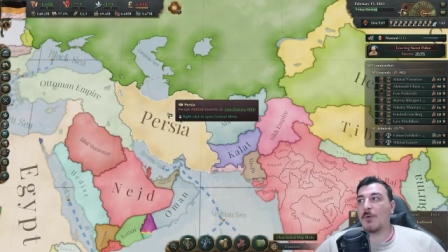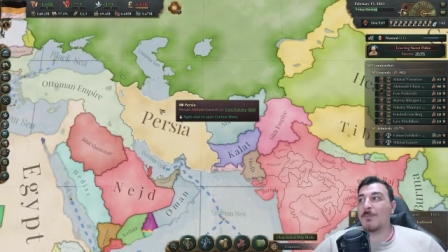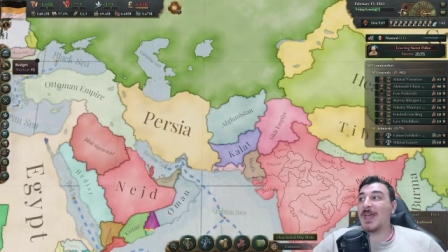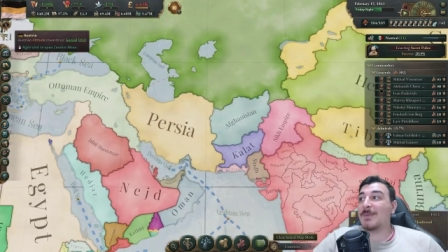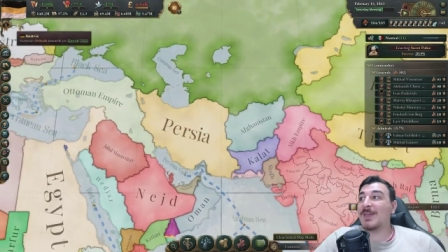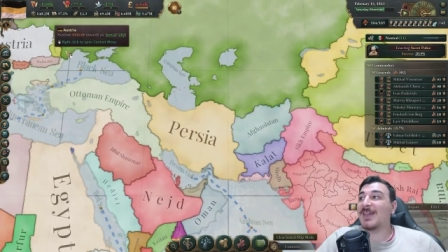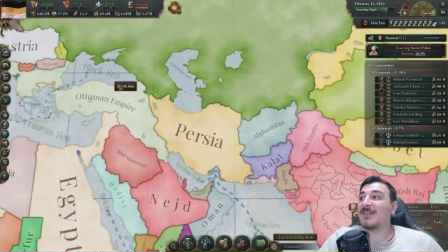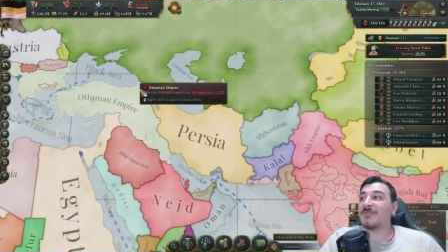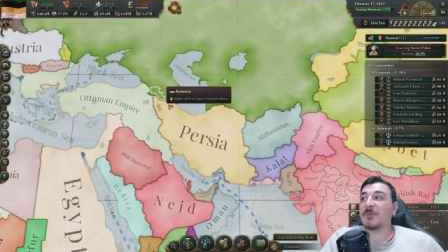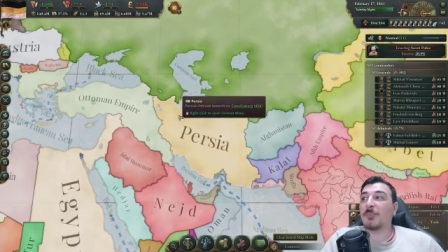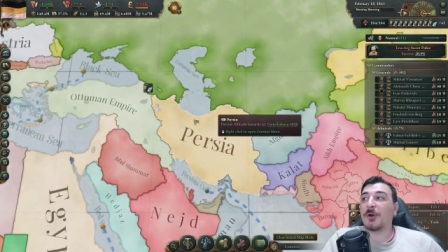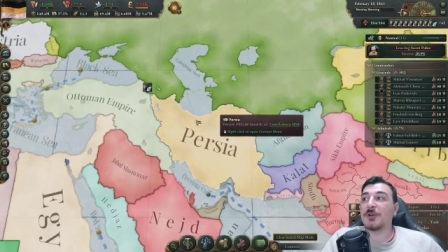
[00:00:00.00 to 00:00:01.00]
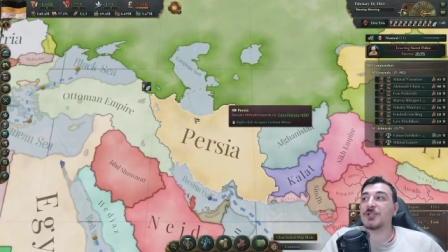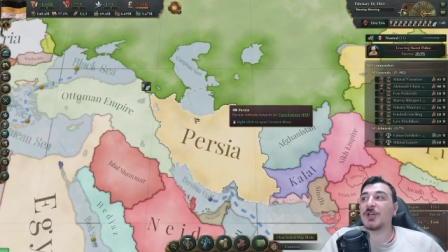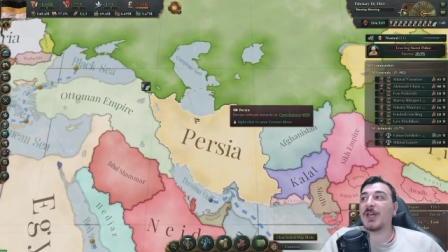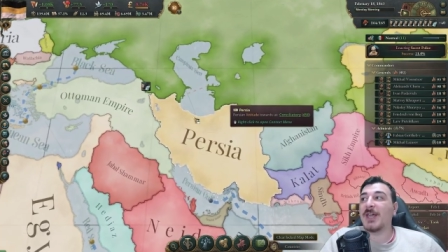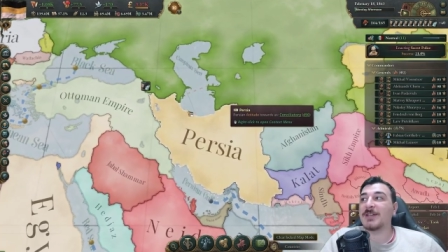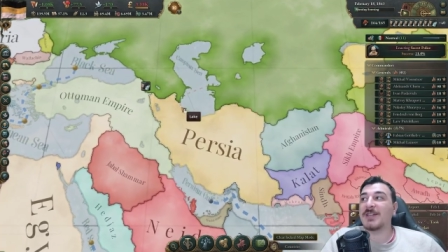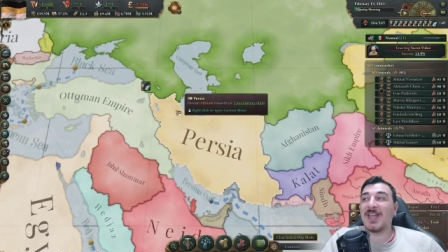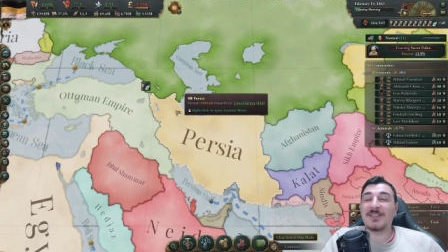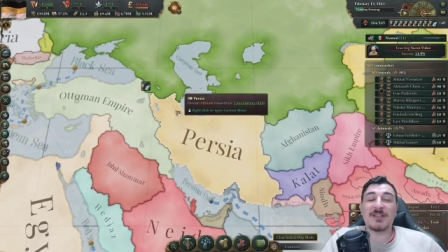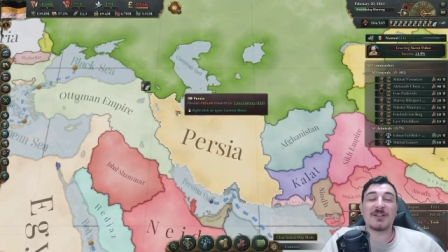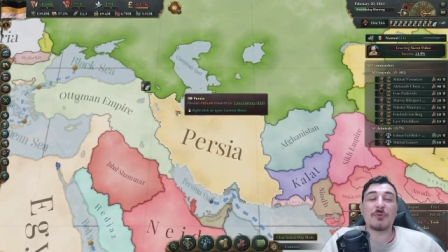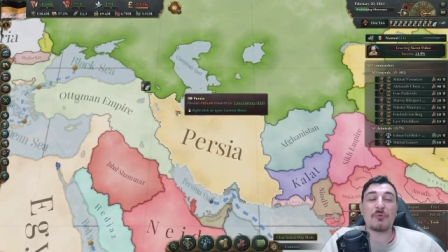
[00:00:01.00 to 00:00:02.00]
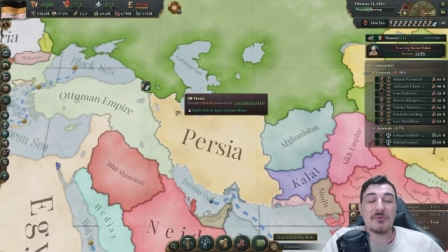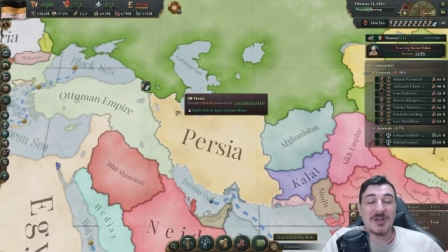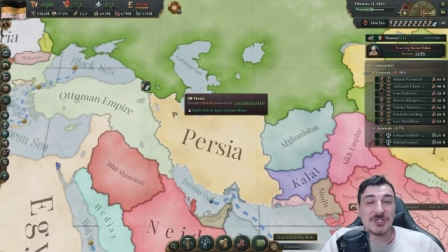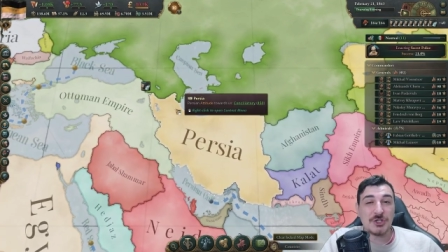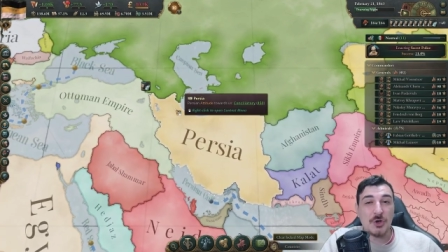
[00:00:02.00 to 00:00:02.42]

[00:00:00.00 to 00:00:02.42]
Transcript: maybe even Persia and take the rich